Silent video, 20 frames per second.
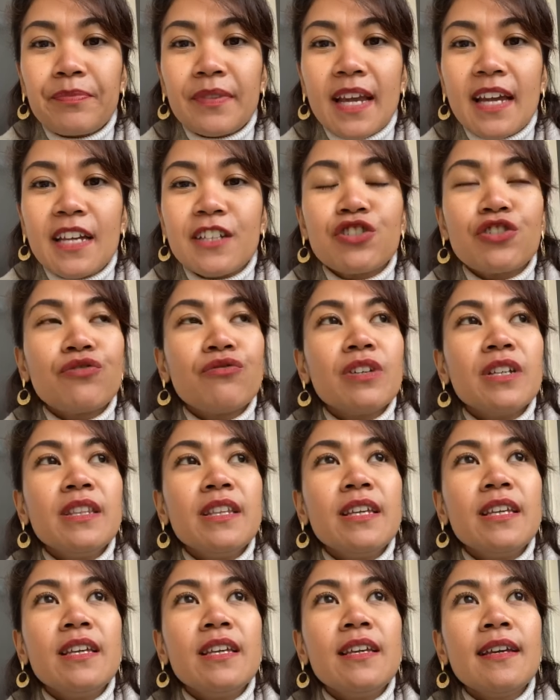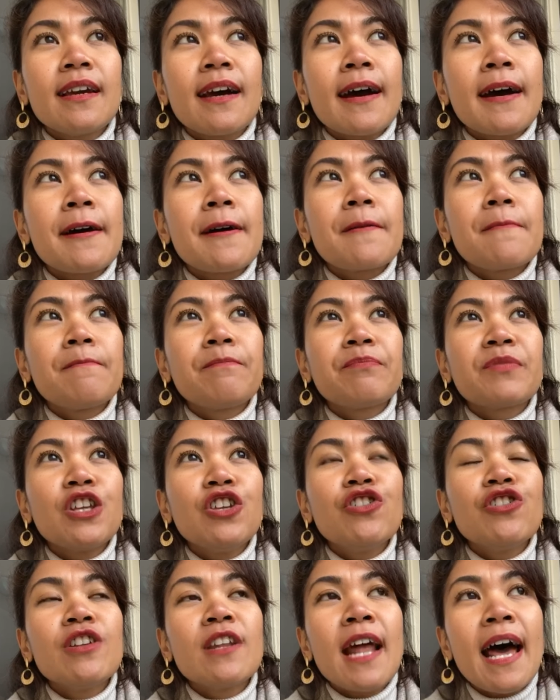and to really um,
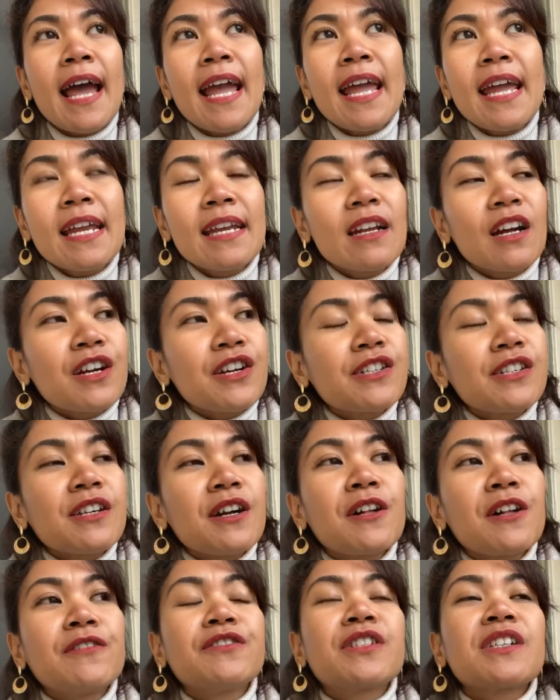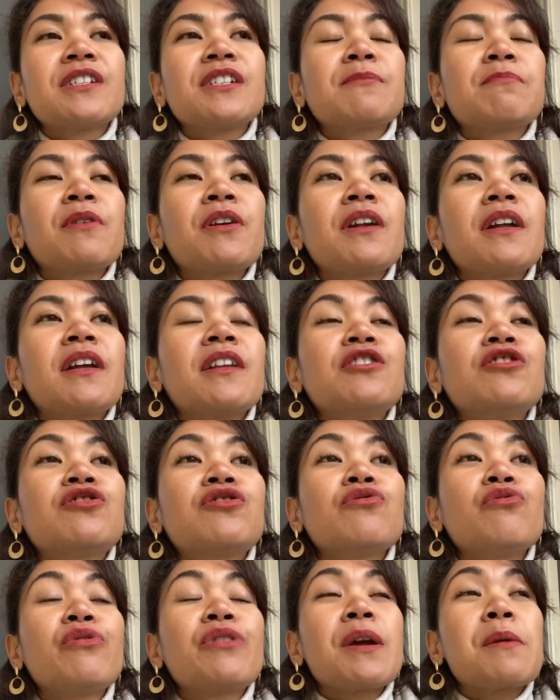unite ourselves in spirit and in
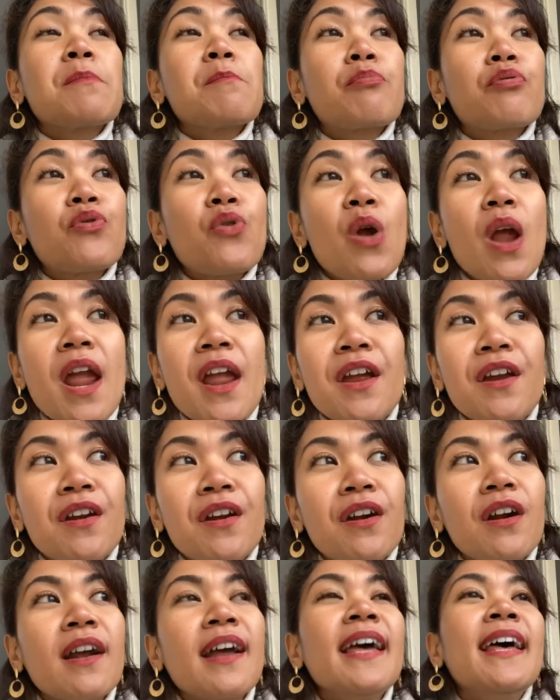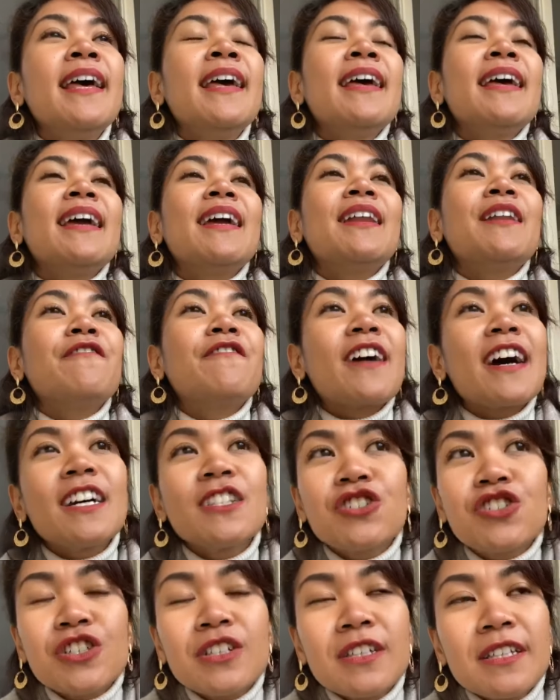truth in prayer, in
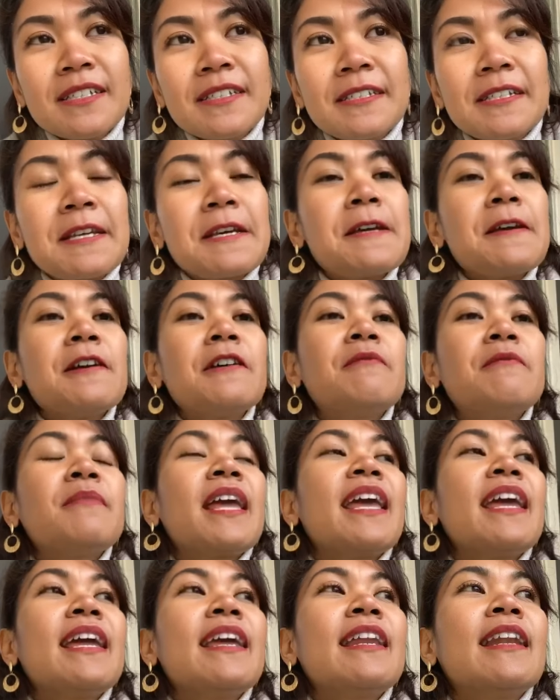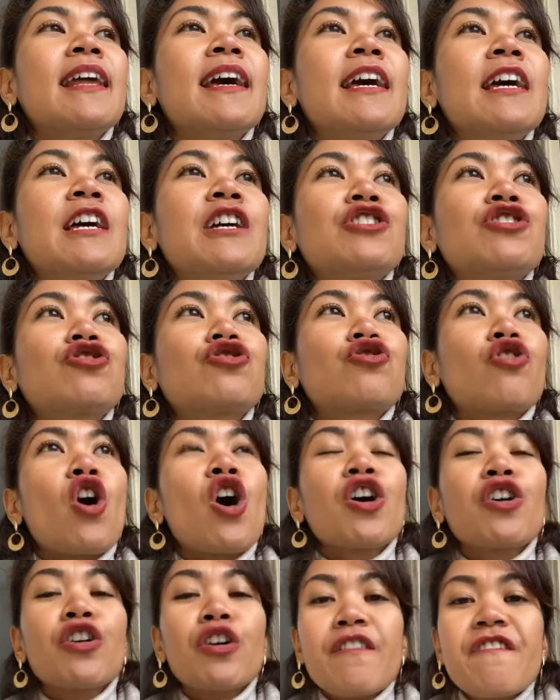evangelism, in
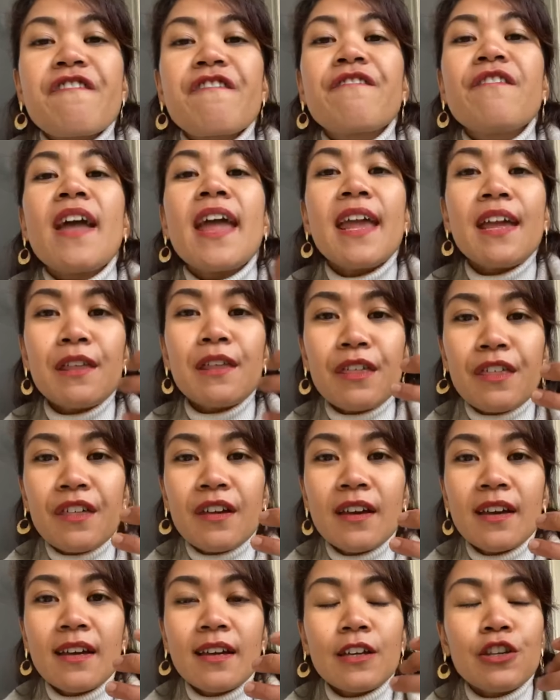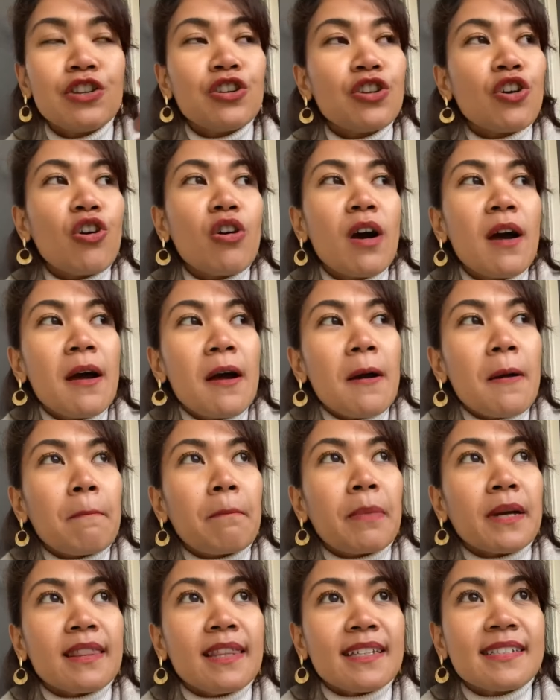stronger faith, you know.
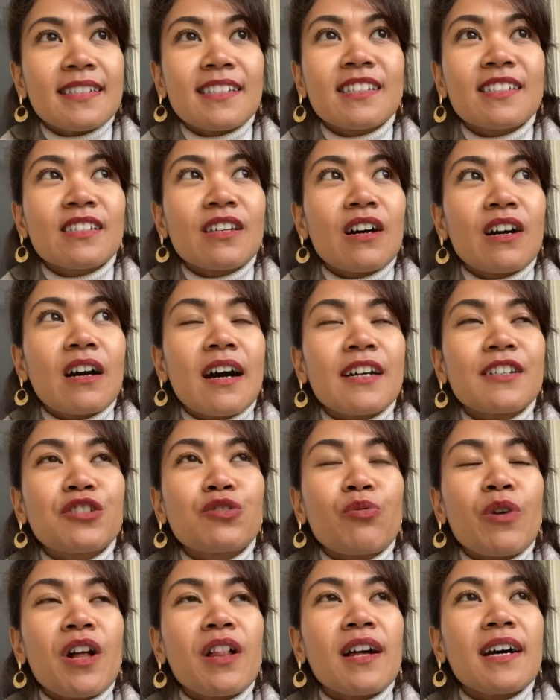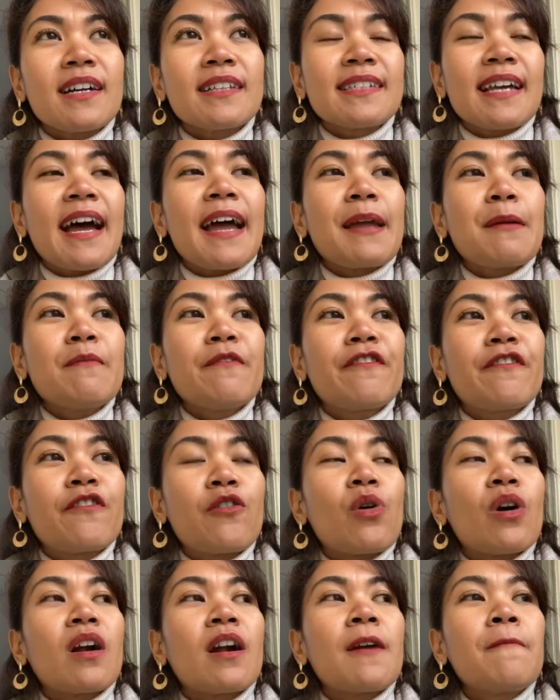But this is as well a time
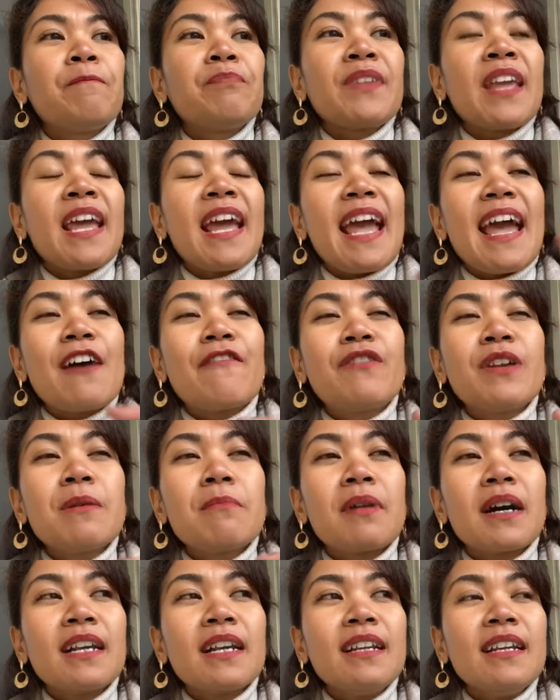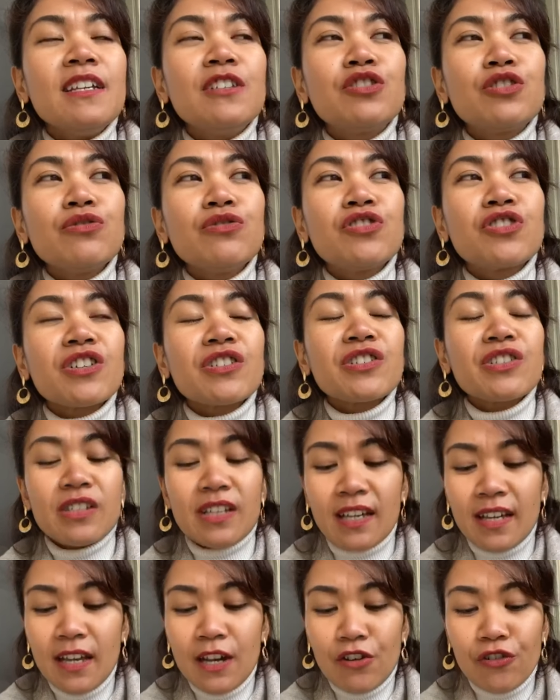for everybody to just
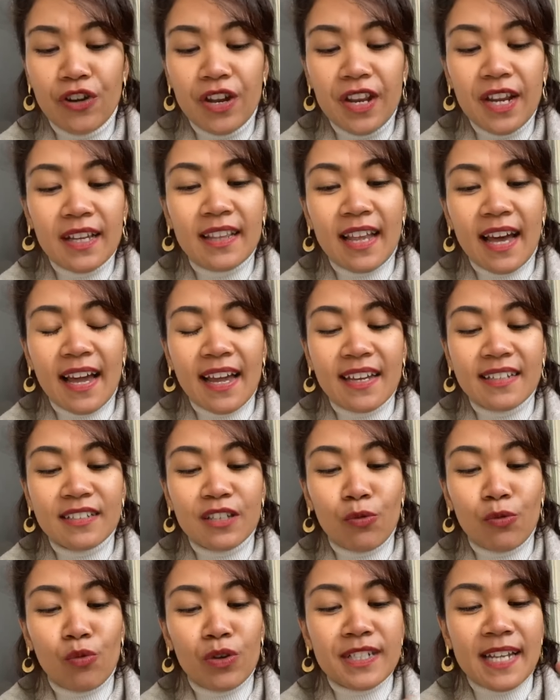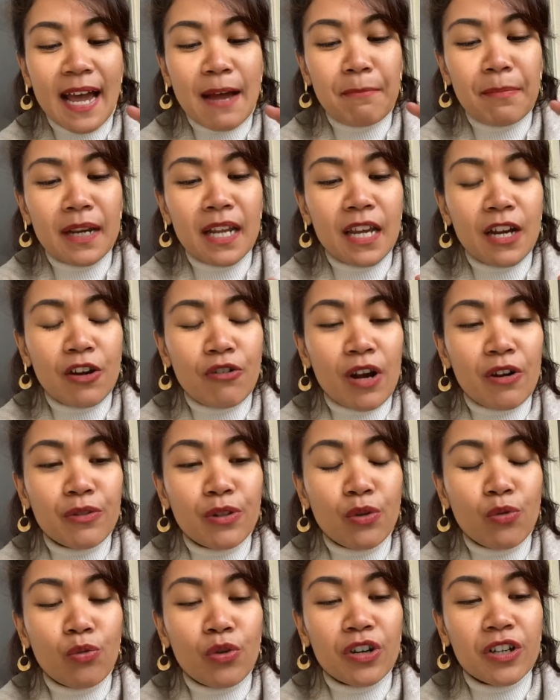realize that what's happening around
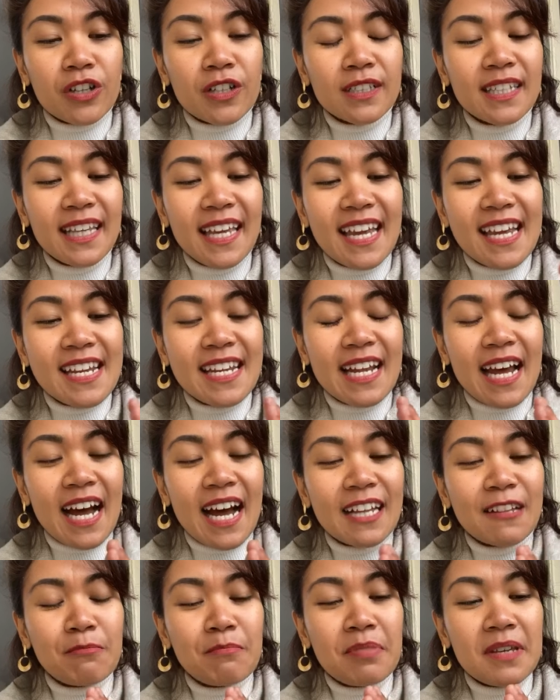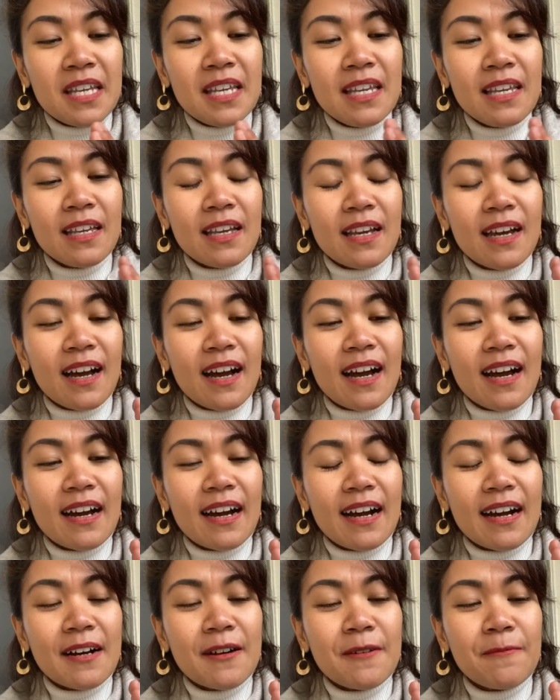the world cannot be
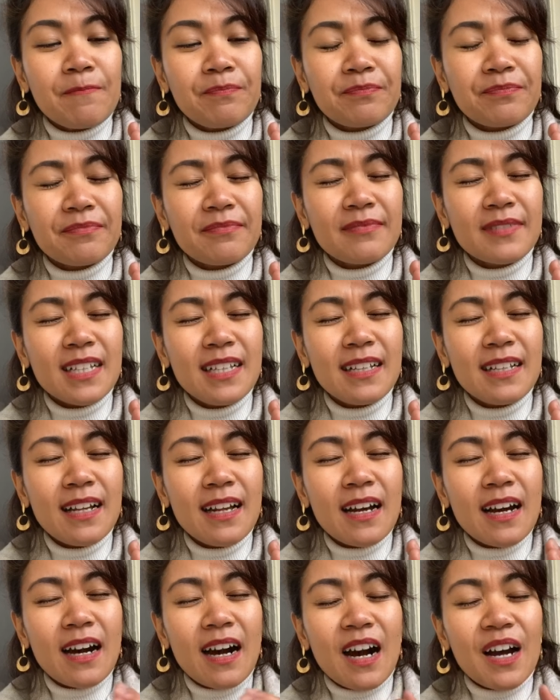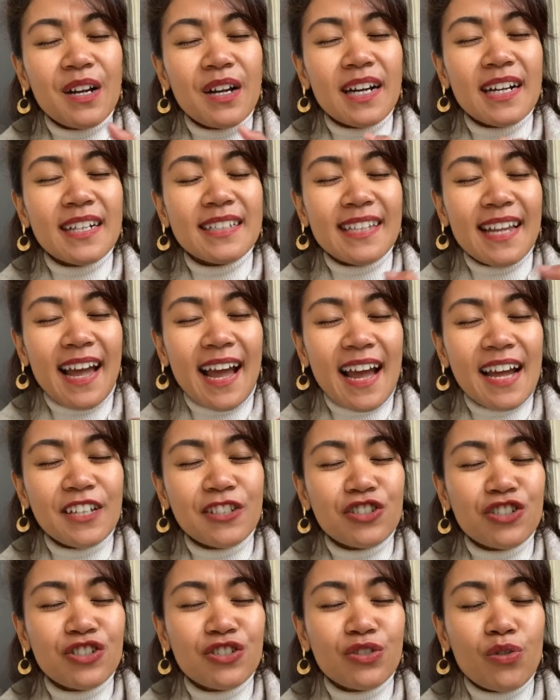um,
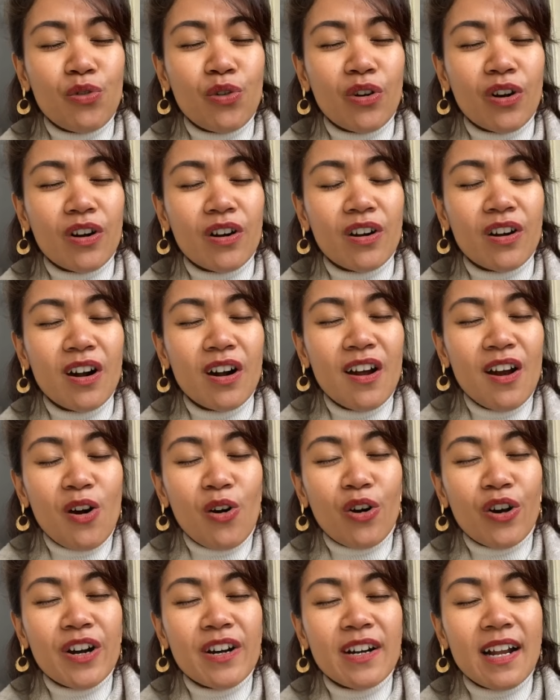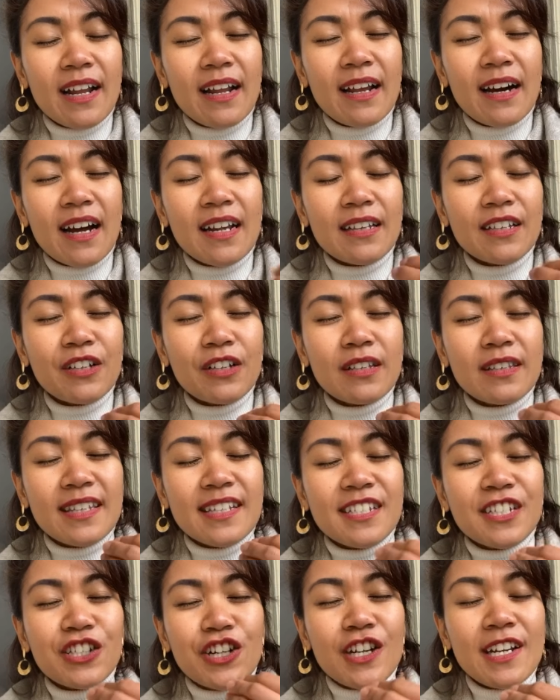unattached or or un-
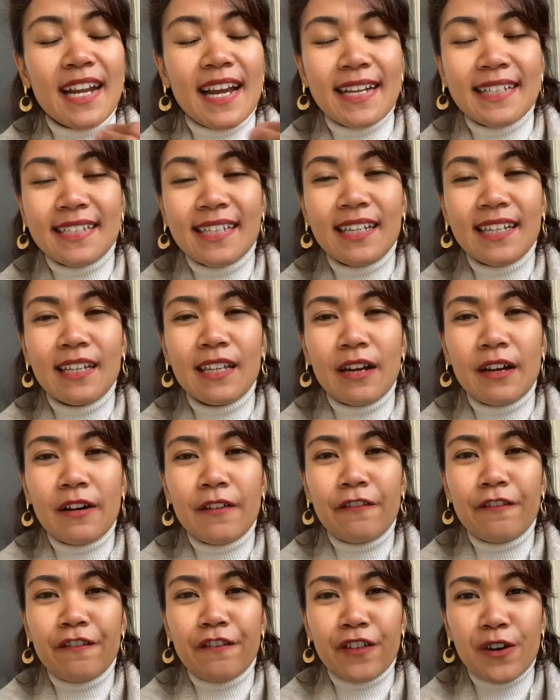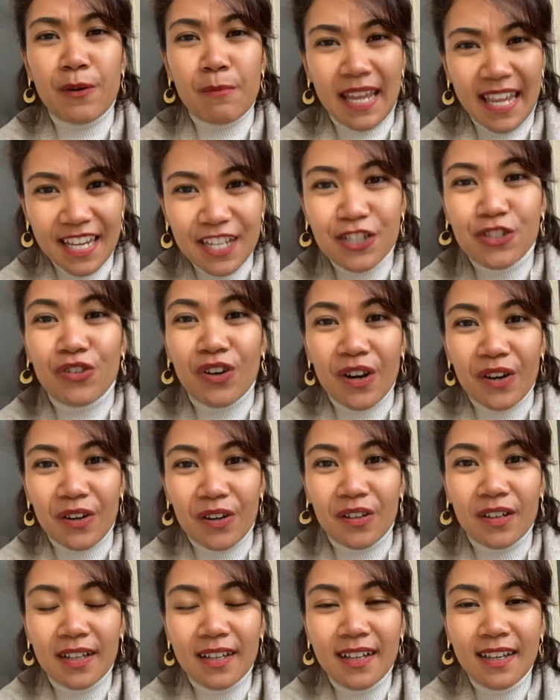disconnected from
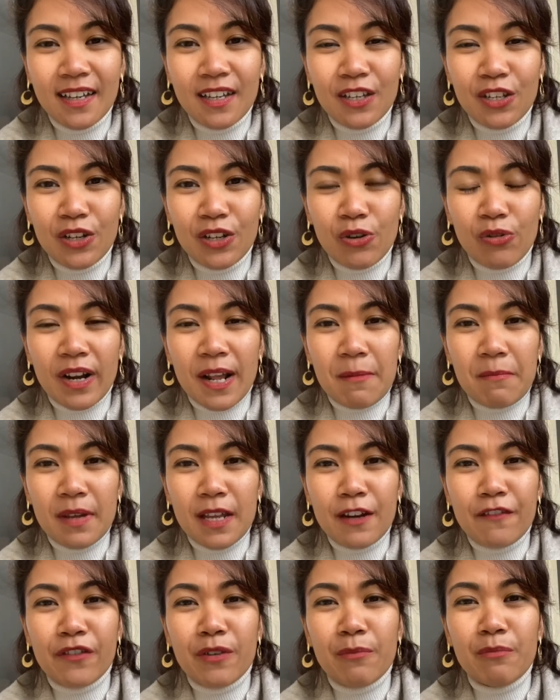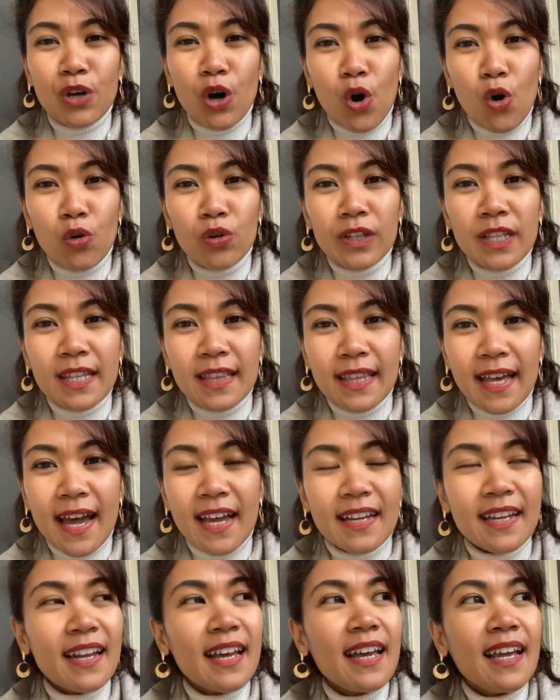Israel. You know what I mean? From the Holy Land.